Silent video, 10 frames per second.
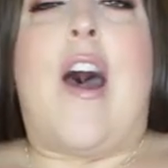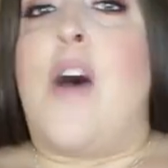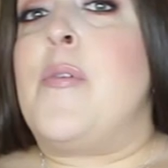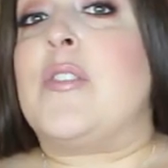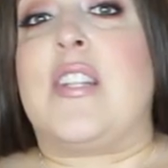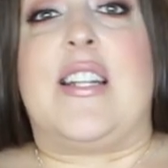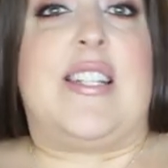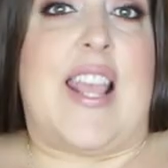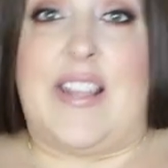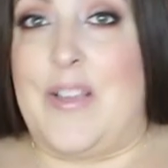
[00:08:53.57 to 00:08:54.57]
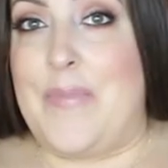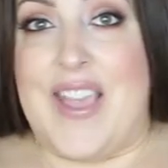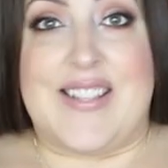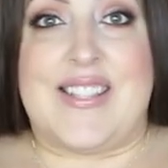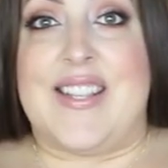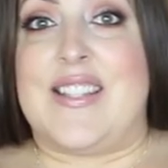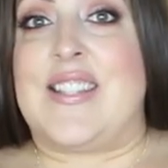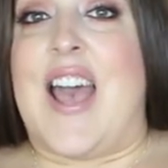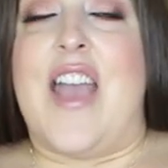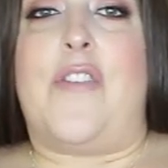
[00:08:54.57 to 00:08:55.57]
almost on a daily
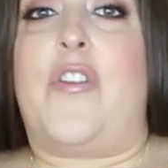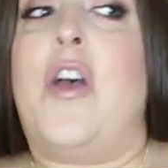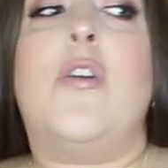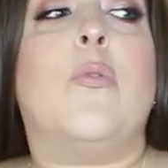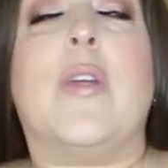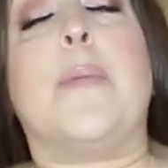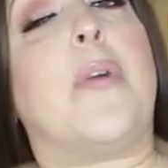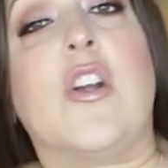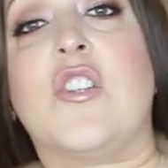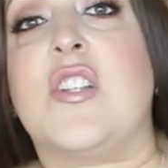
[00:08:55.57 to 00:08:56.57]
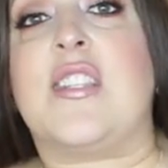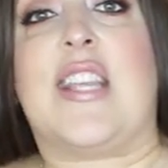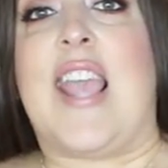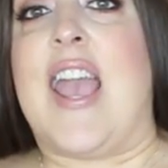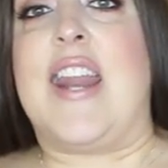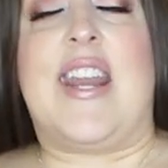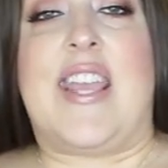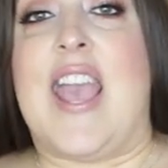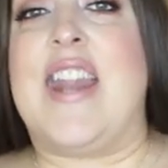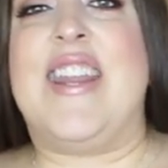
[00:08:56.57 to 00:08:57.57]
basis. I've repurchased again and
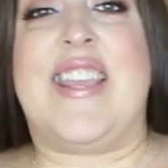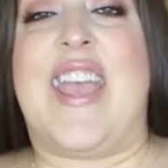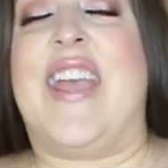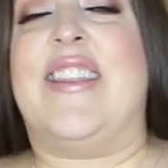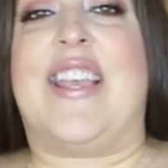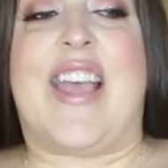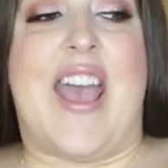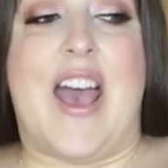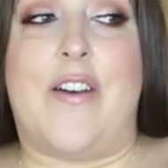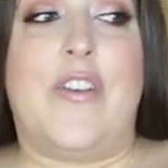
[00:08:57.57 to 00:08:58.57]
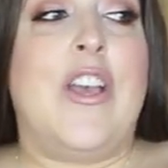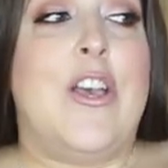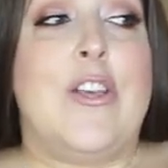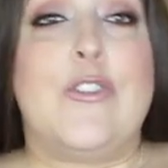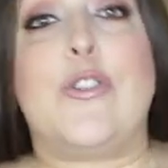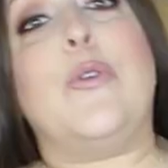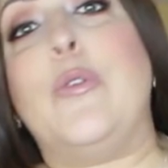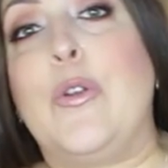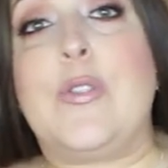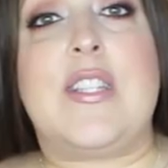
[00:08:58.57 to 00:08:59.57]
again and again. Like, I have 2
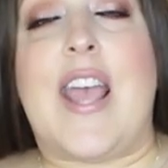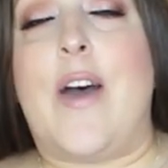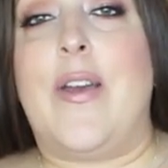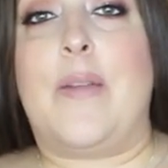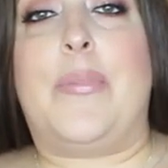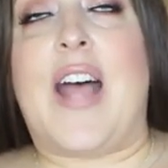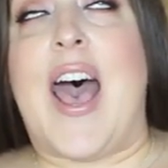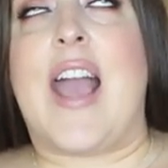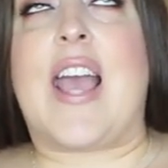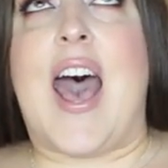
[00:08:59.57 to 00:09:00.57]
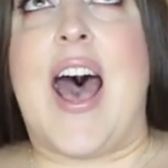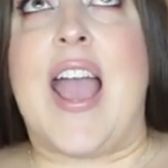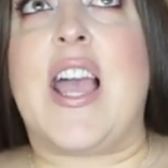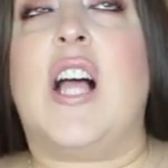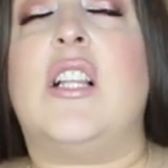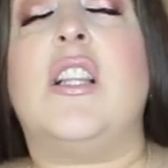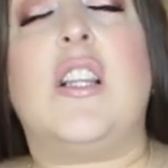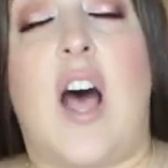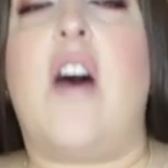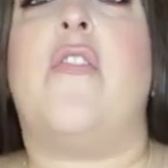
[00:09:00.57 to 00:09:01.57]
nudes now and a black. I
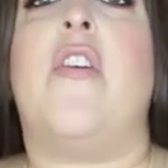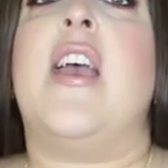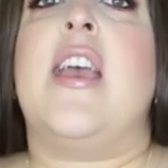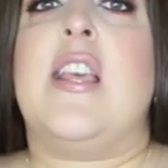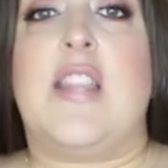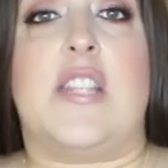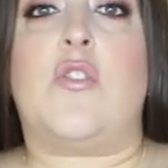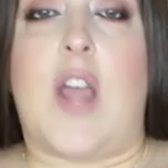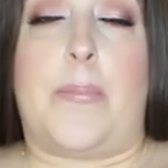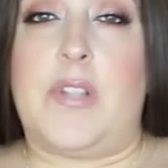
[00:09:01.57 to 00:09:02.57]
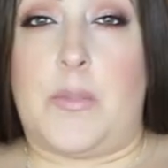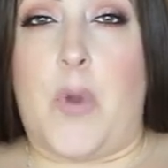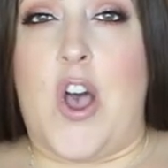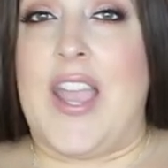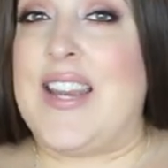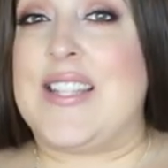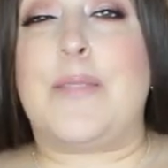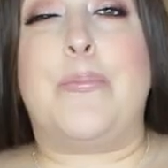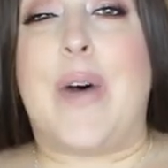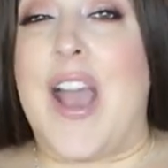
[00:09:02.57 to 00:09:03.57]
love this strapless bra. It
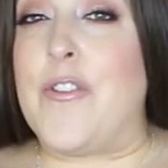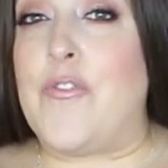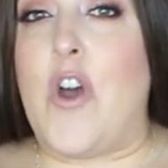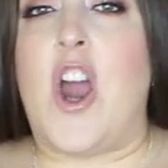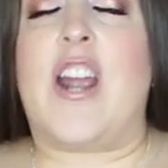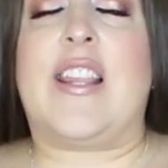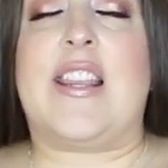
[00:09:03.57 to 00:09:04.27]
is by far